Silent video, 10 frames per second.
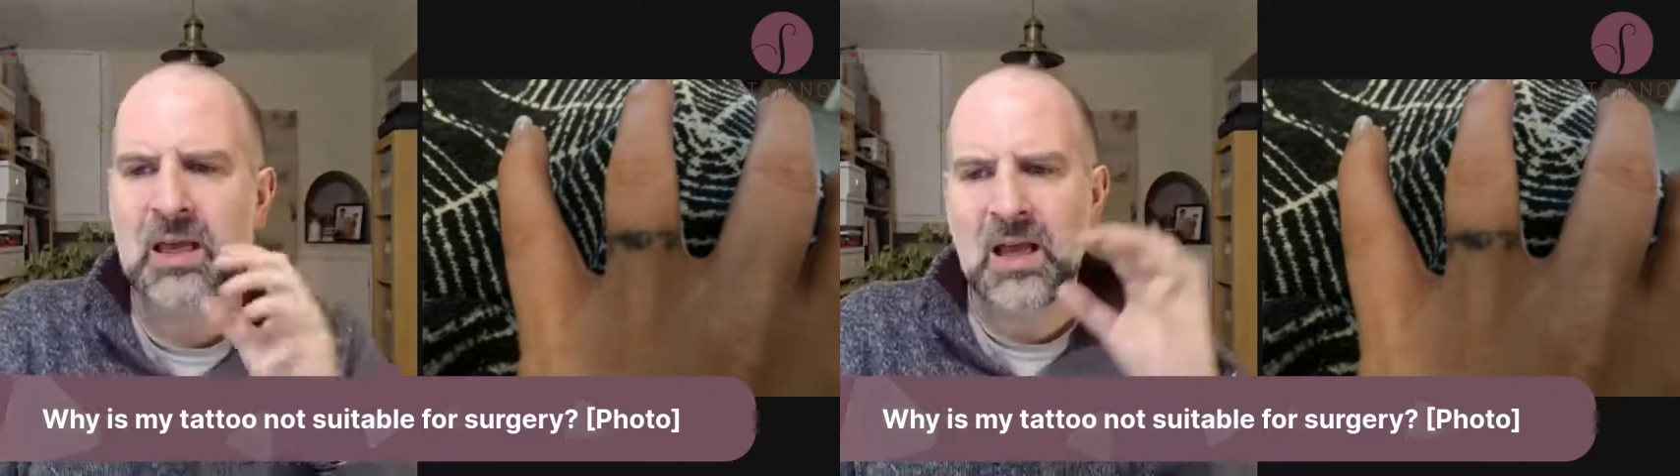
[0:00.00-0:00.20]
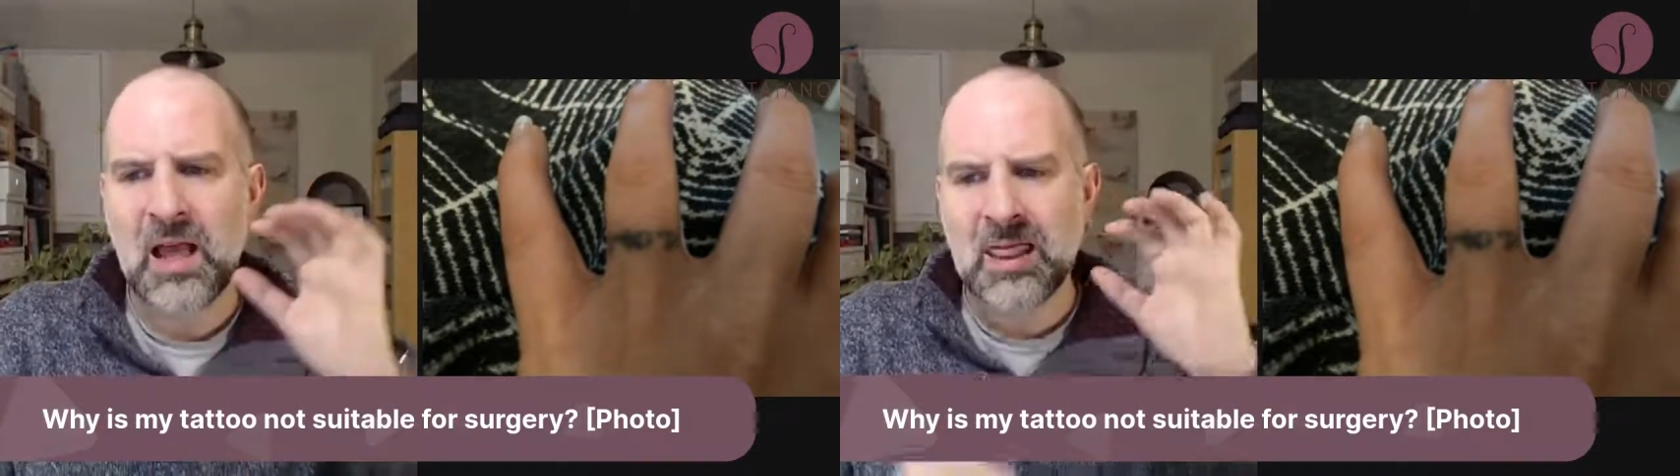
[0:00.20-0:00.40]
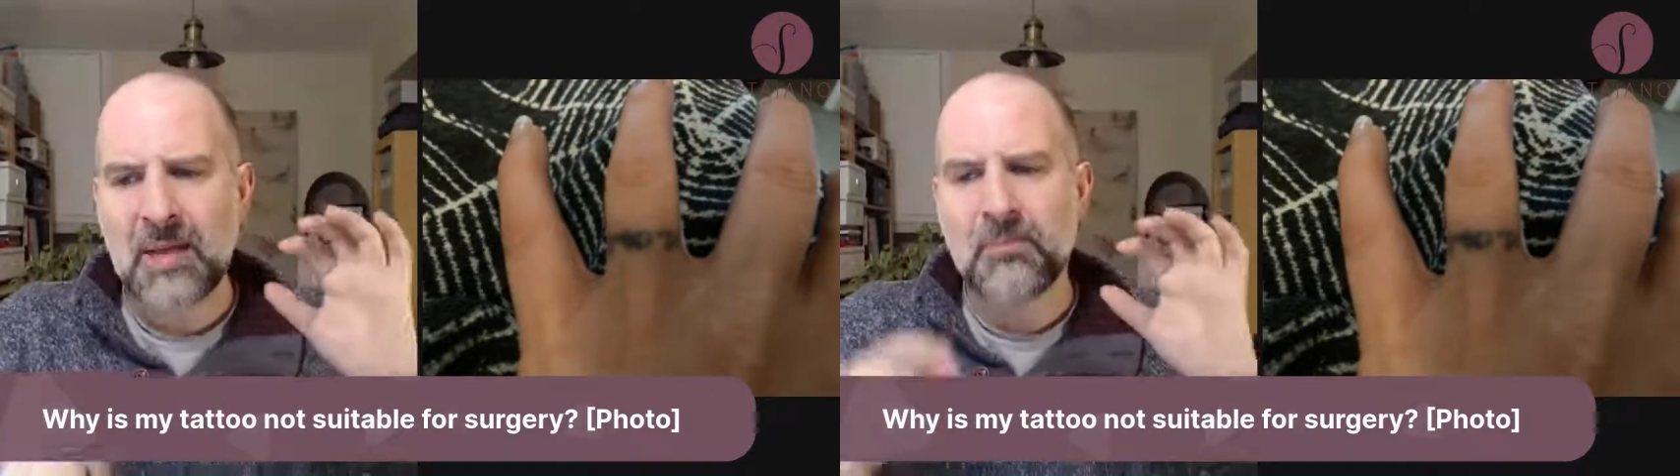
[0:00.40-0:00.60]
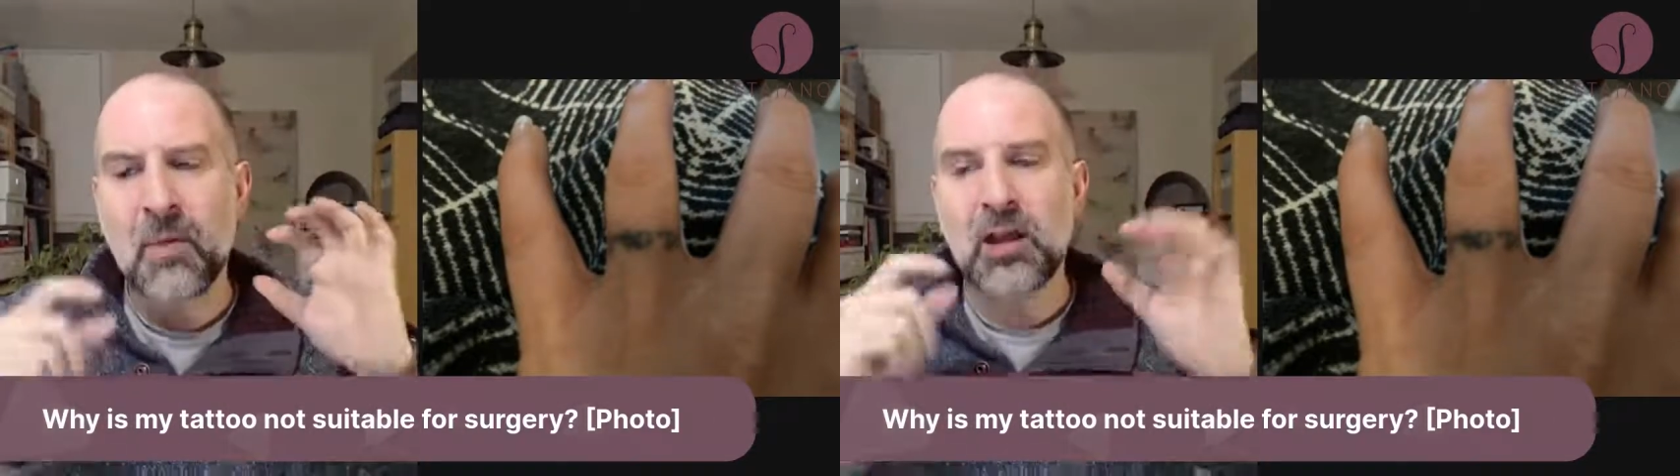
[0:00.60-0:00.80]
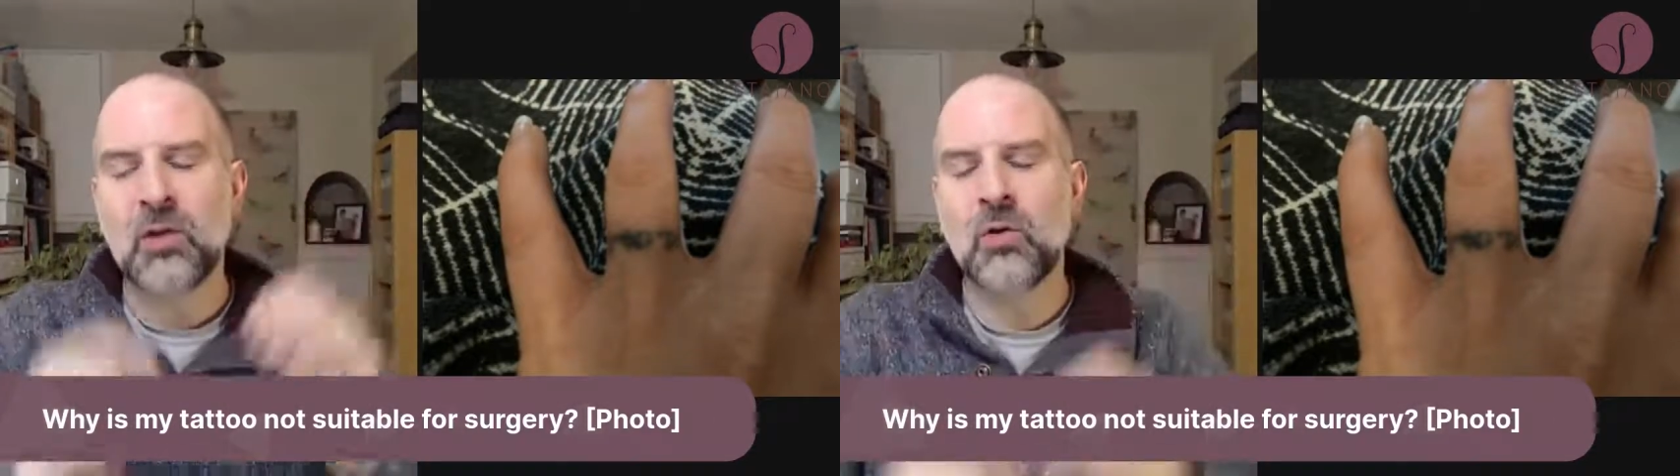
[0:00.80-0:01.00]
and that
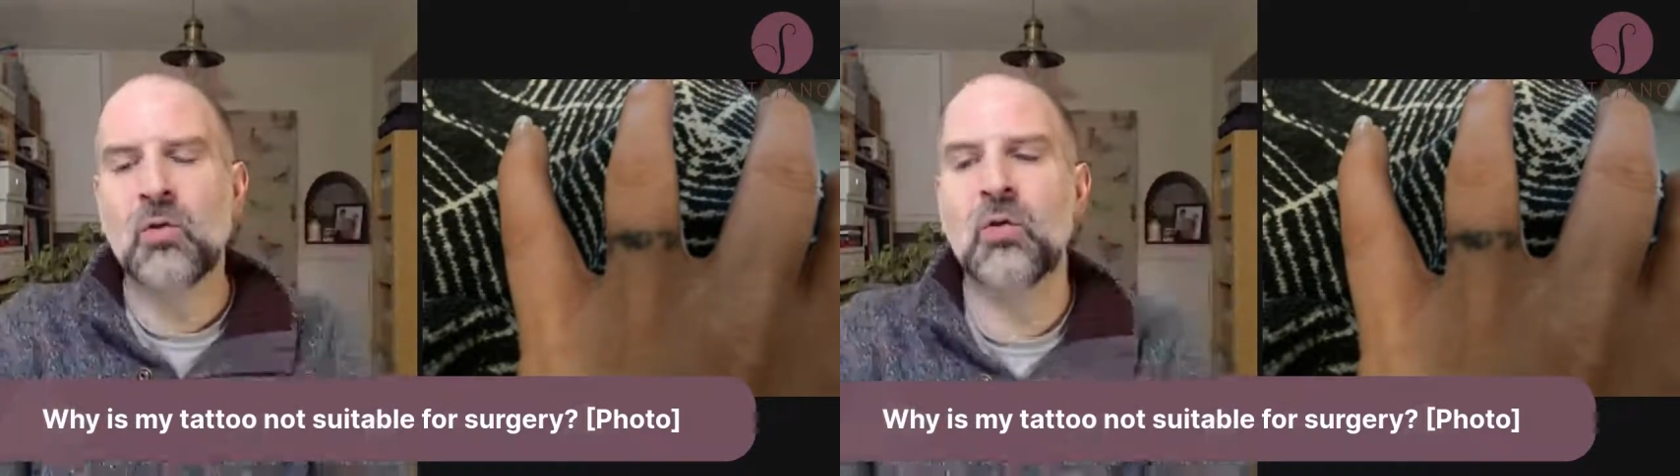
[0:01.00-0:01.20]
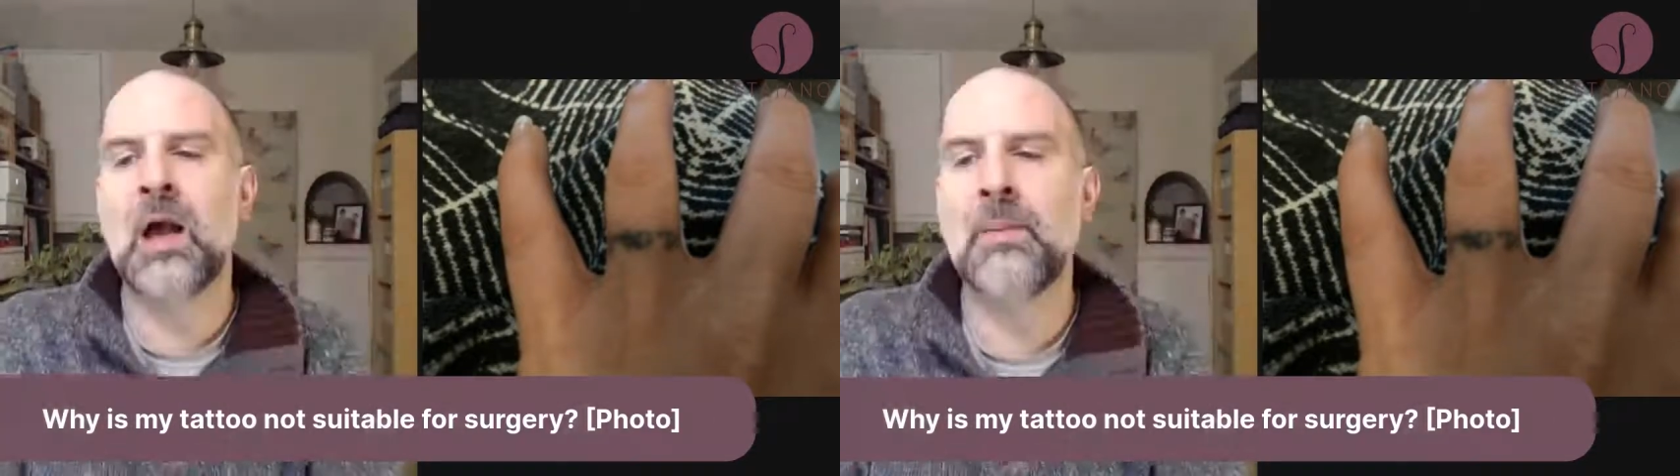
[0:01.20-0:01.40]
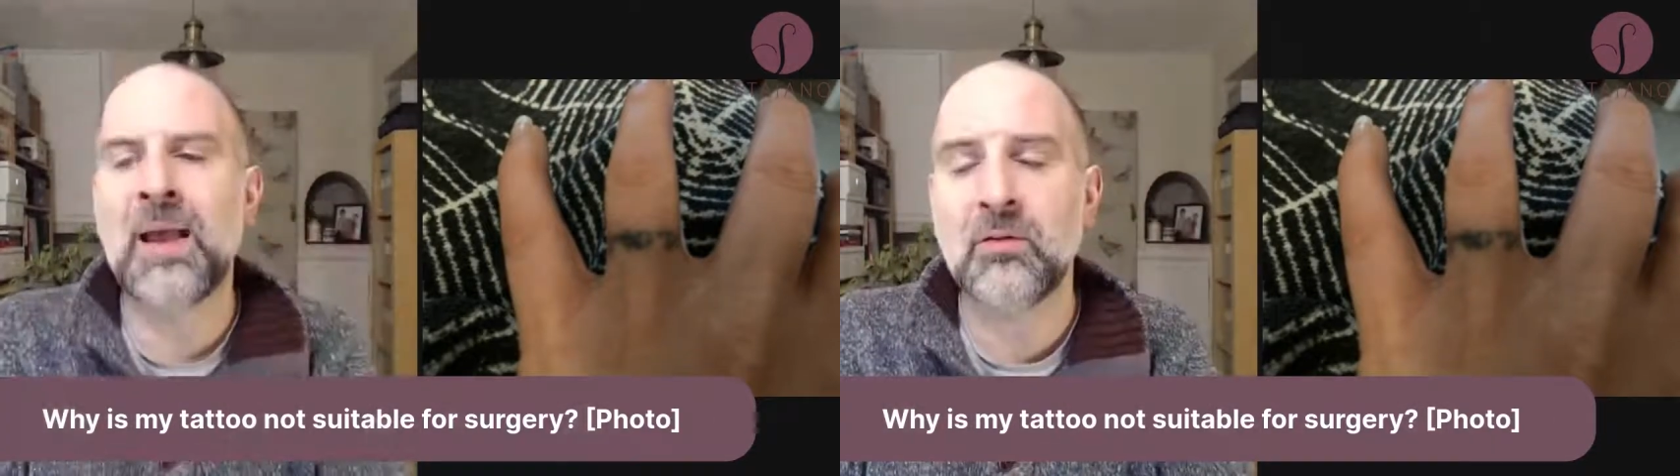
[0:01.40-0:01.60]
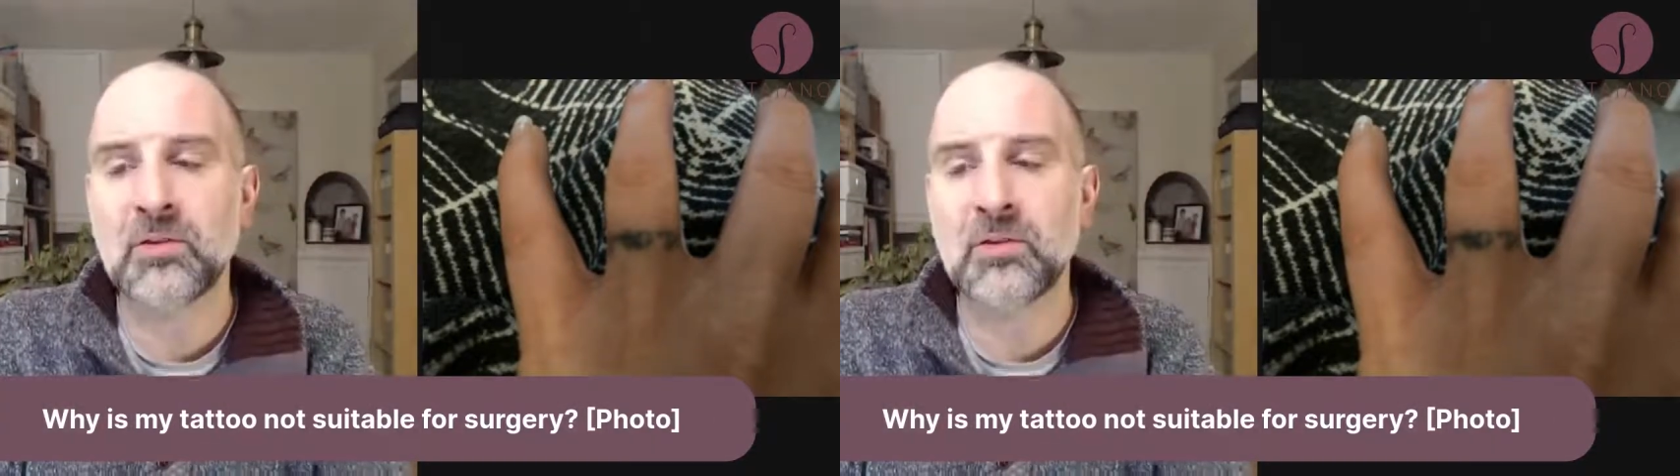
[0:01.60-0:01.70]
might not all come out,